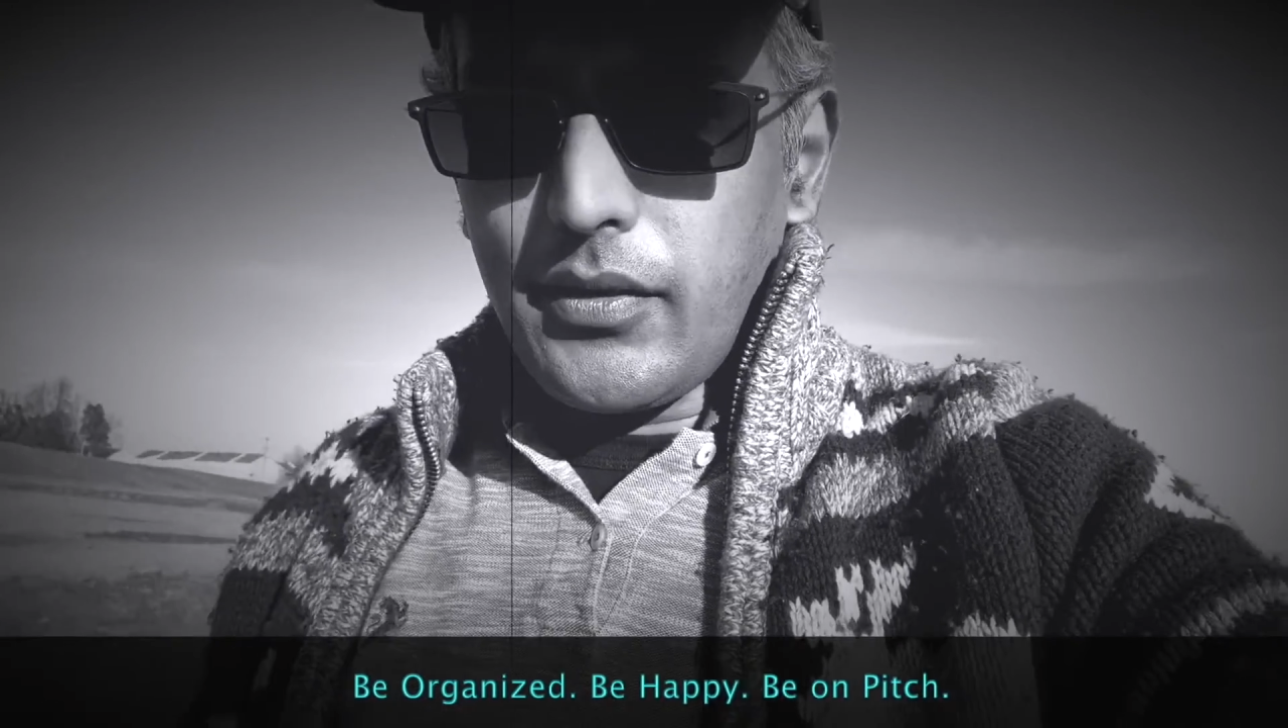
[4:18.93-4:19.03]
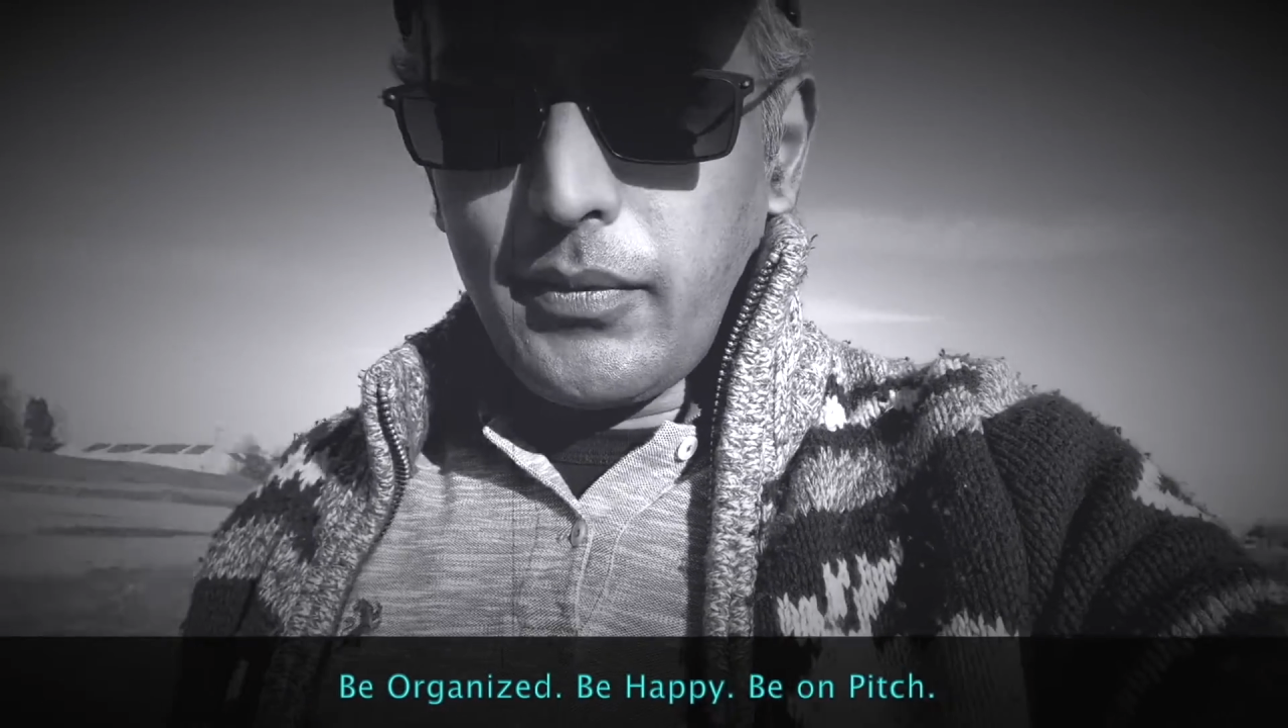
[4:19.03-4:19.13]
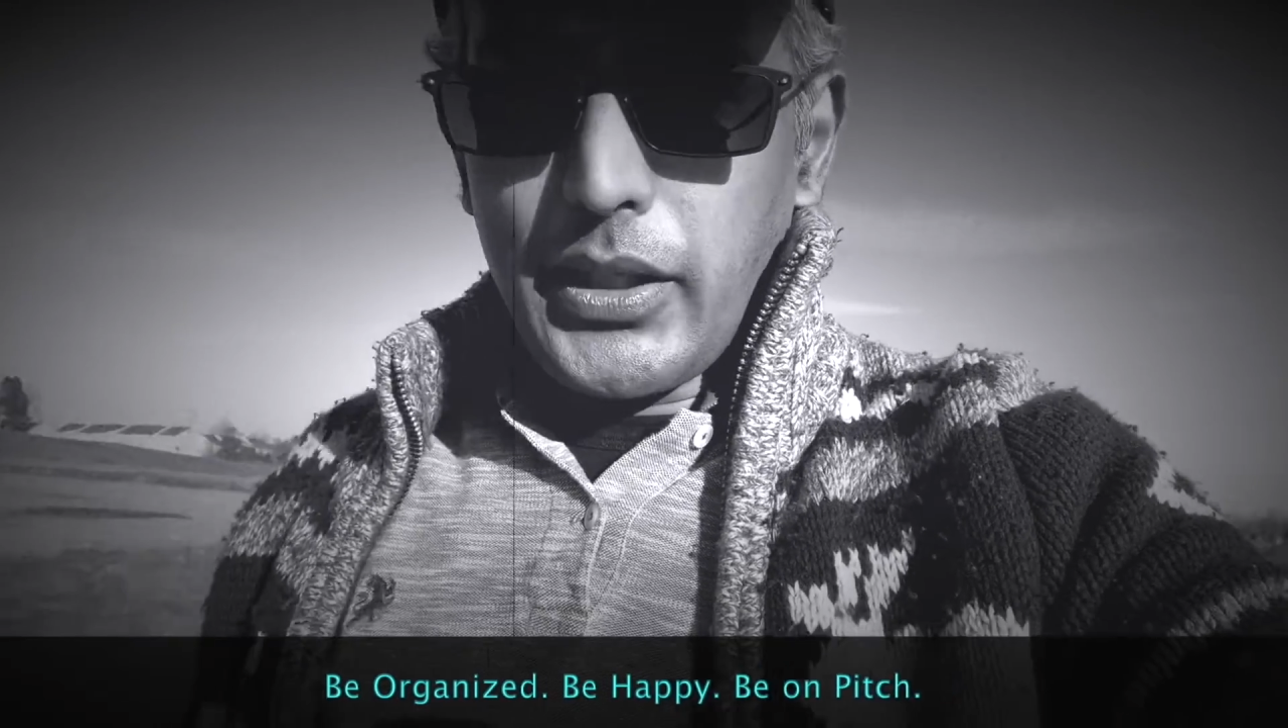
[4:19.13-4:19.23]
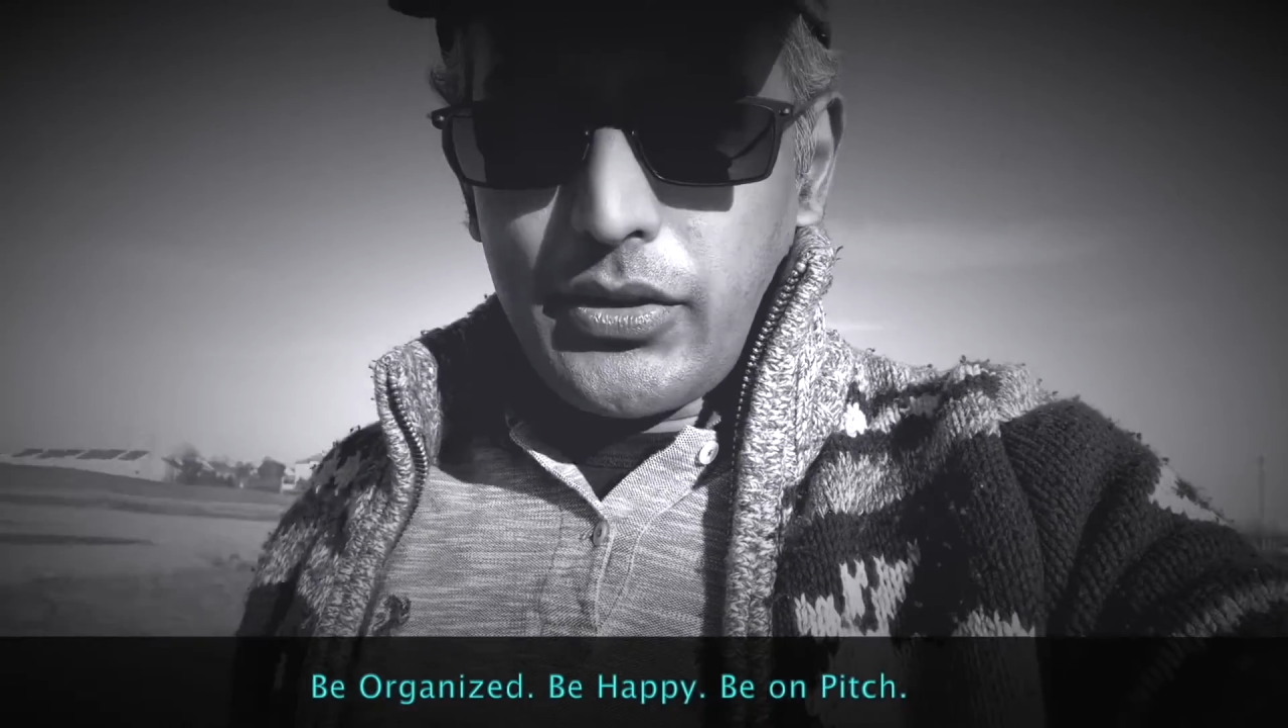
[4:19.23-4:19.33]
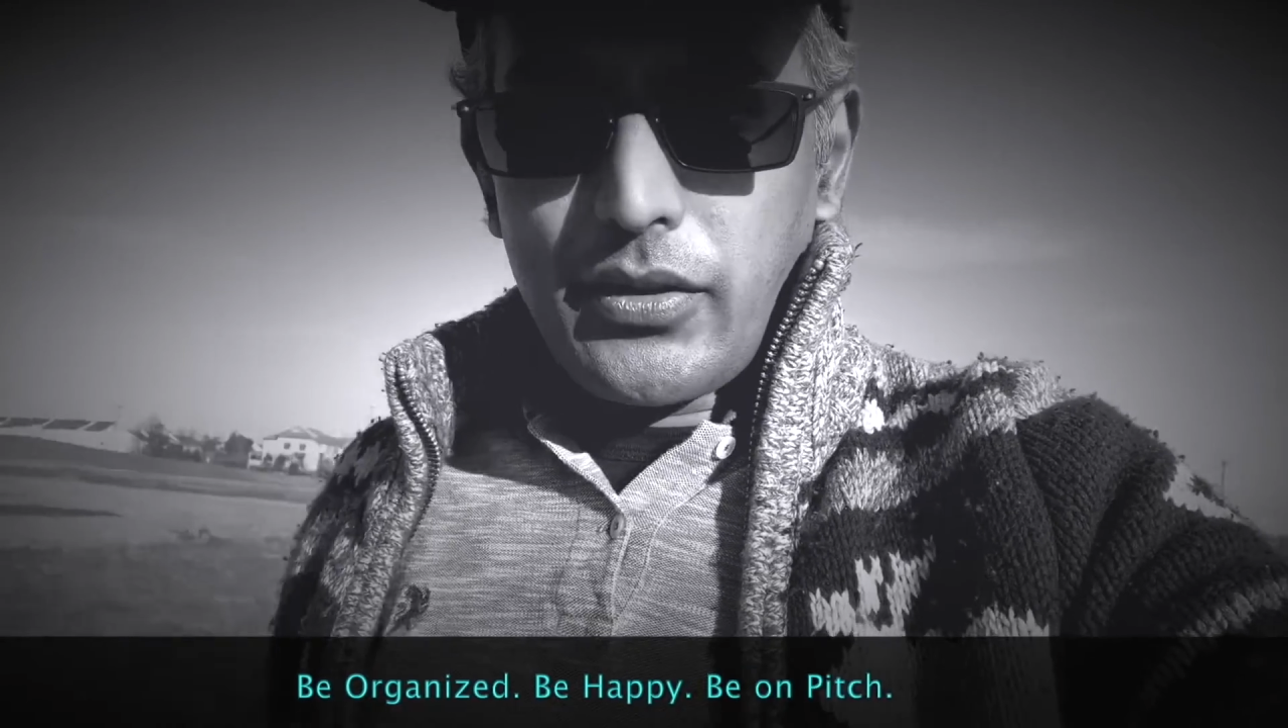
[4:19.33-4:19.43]
to
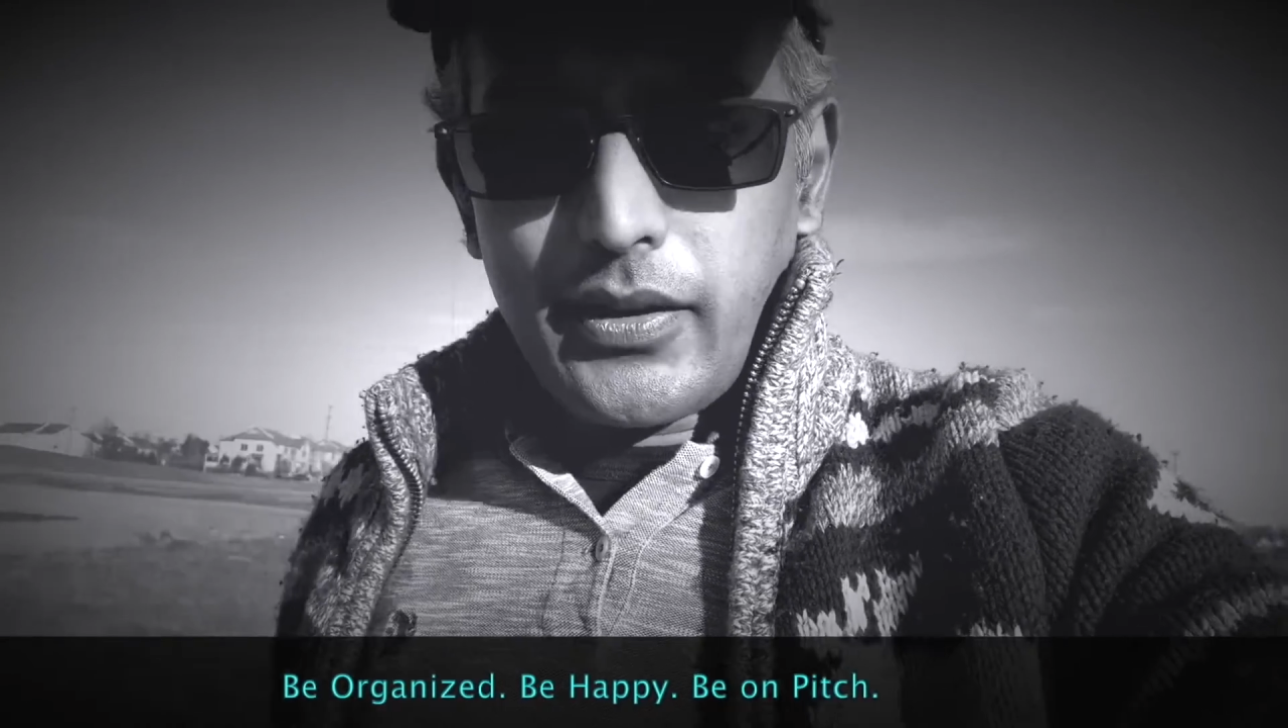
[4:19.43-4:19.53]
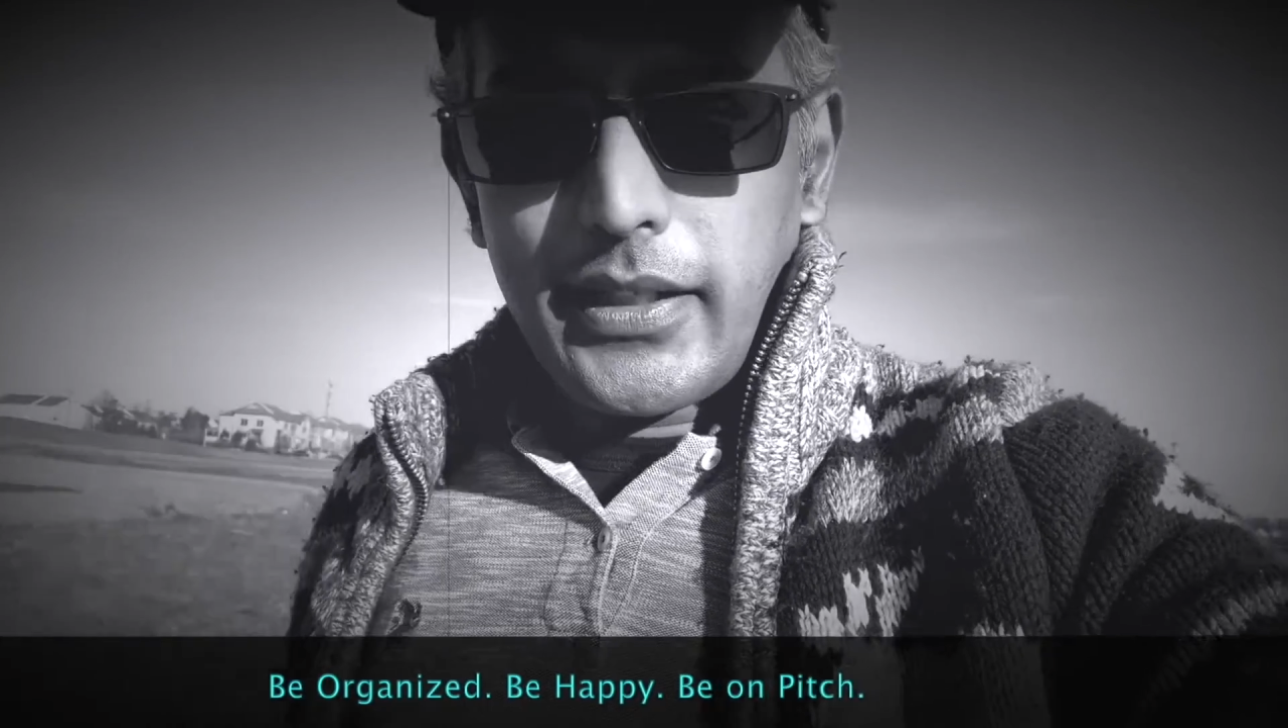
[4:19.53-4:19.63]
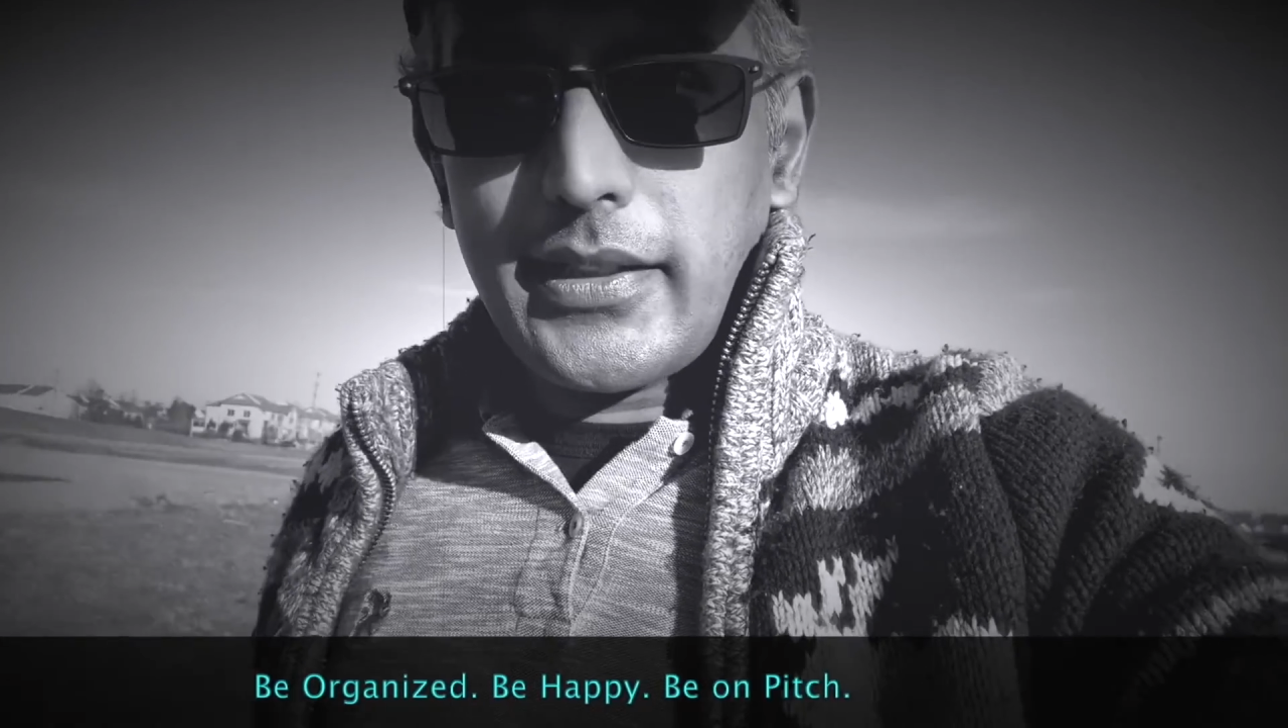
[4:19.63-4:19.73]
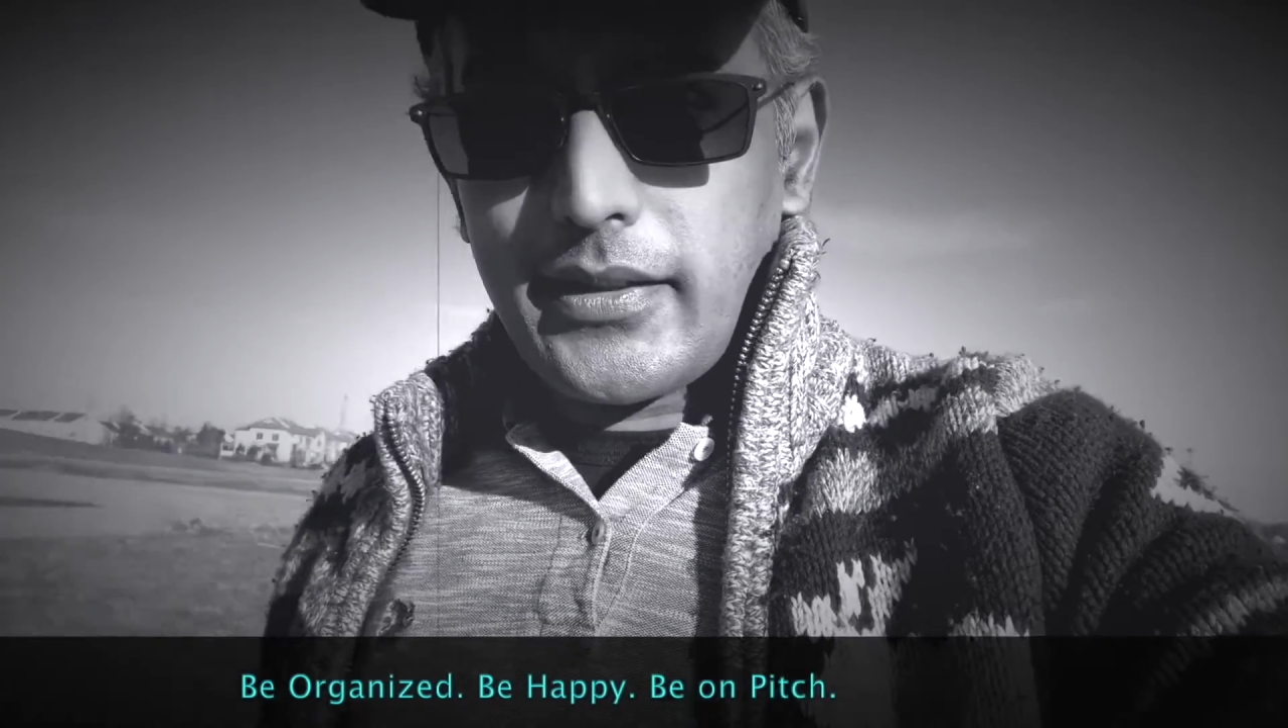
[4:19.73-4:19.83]
make sure things